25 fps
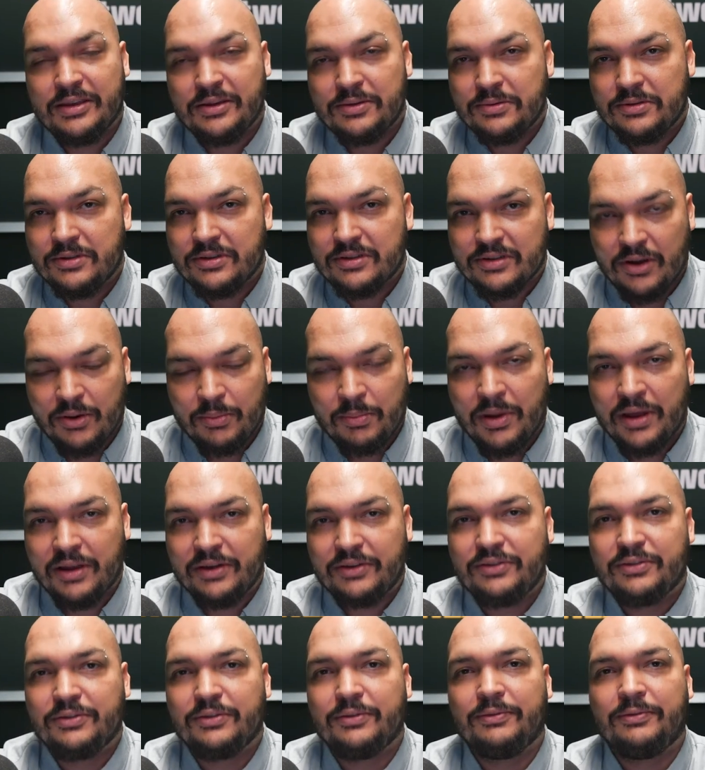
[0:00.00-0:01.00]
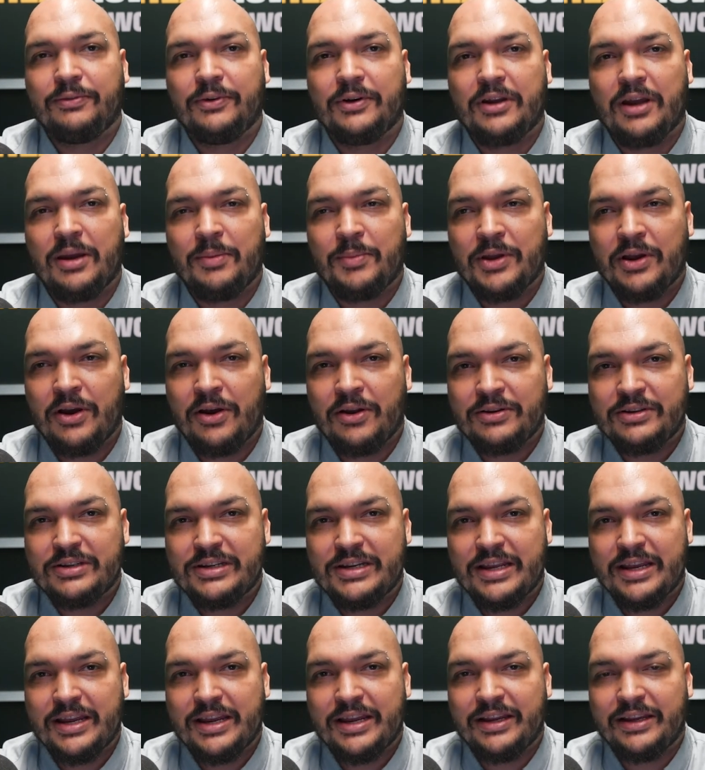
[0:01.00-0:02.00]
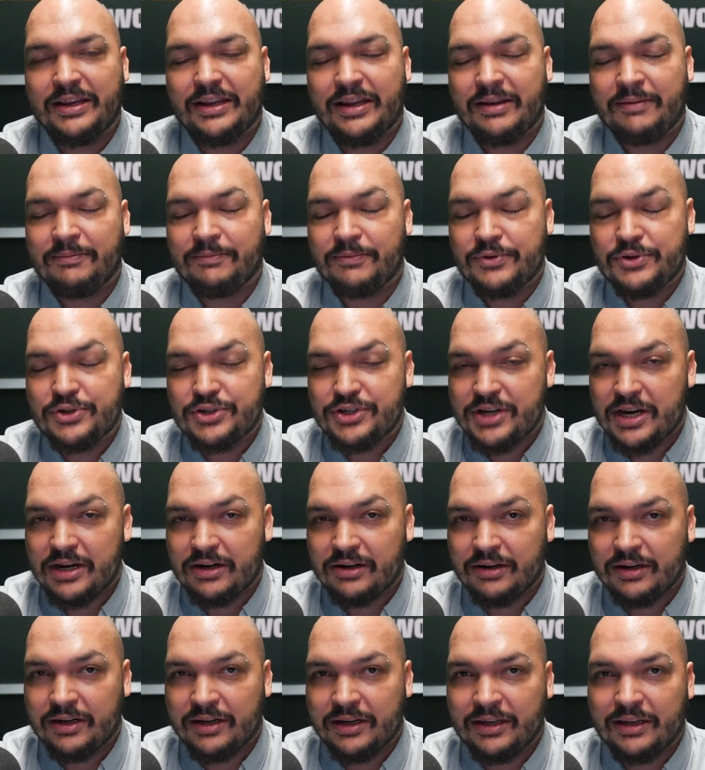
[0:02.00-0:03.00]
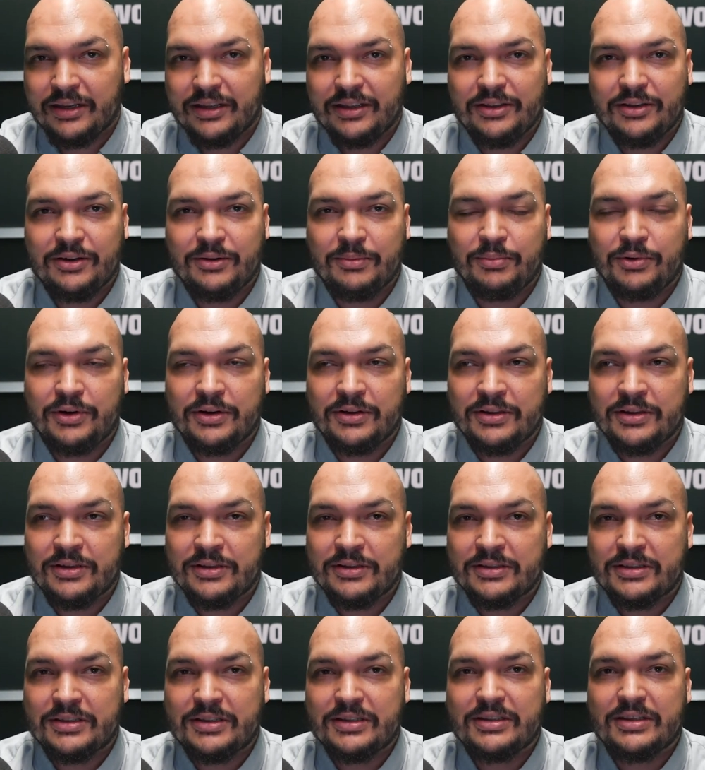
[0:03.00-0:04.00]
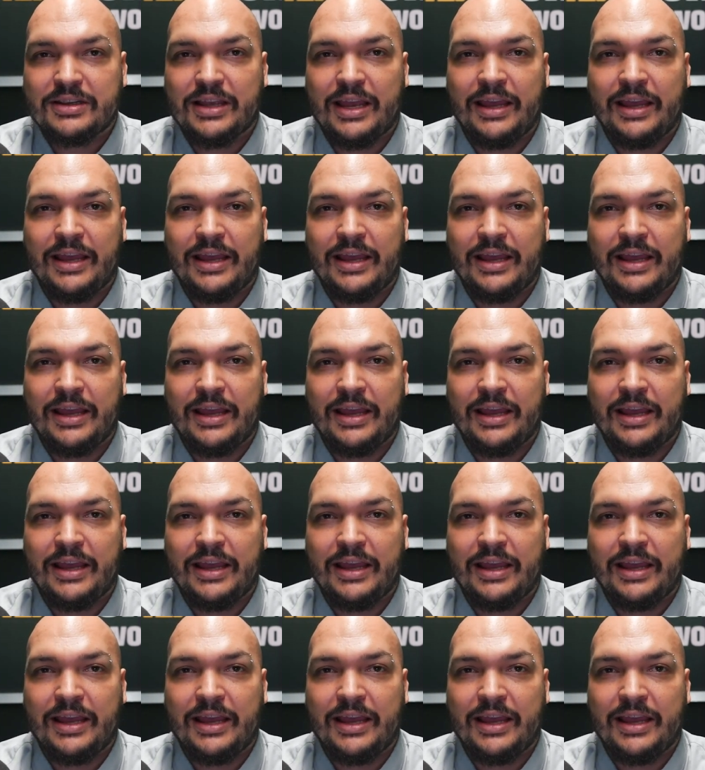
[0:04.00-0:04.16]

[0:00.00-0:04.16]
you so much for coming on today and for sharing your brilliance